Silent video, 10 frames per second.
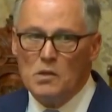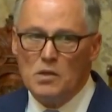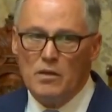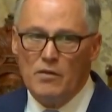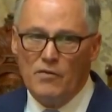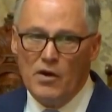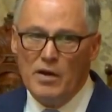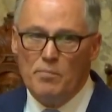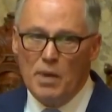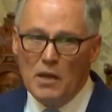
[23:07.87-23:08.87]
is to the
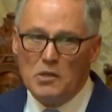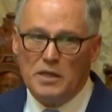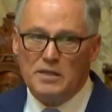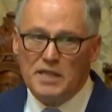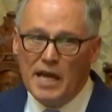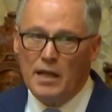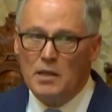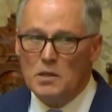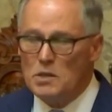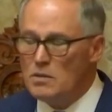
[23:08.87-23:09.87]
very basic
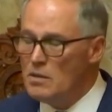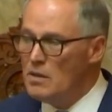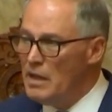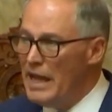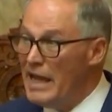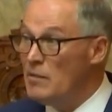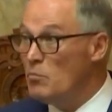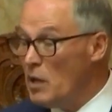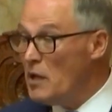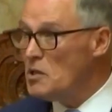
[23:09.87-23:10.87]
tenets
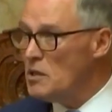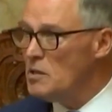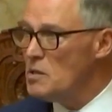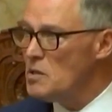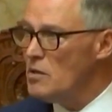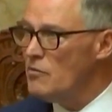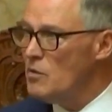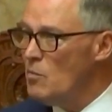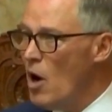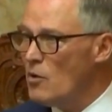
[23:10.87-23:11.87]
and blessings
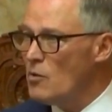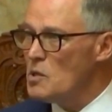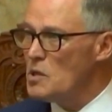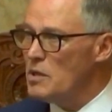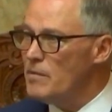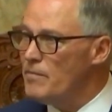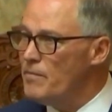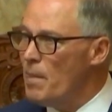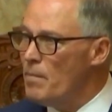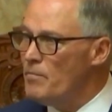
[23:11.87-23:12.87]
of democracy.
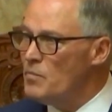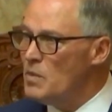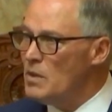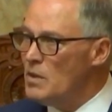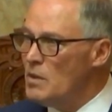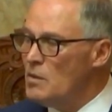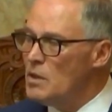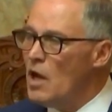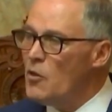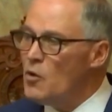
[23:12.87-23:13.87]

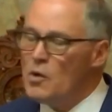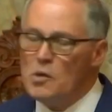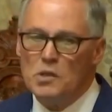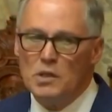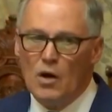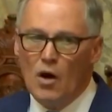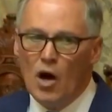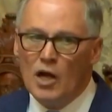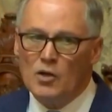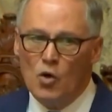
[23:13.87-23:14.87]
The other is the
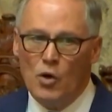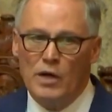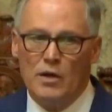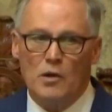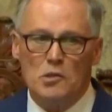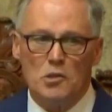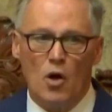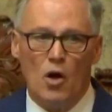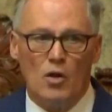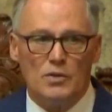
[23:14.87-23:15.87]
ongoing
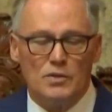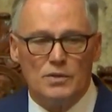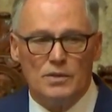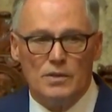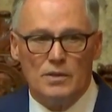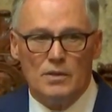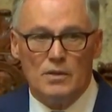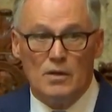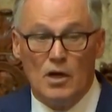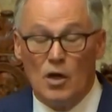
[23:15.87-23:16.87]
assault
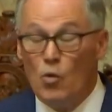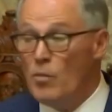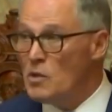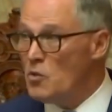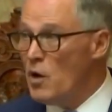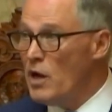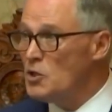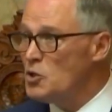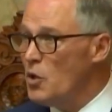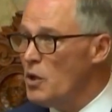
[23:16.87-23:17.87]
on a woman's right
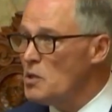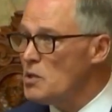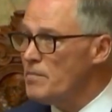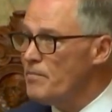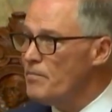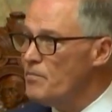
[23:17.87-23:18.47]
of choice.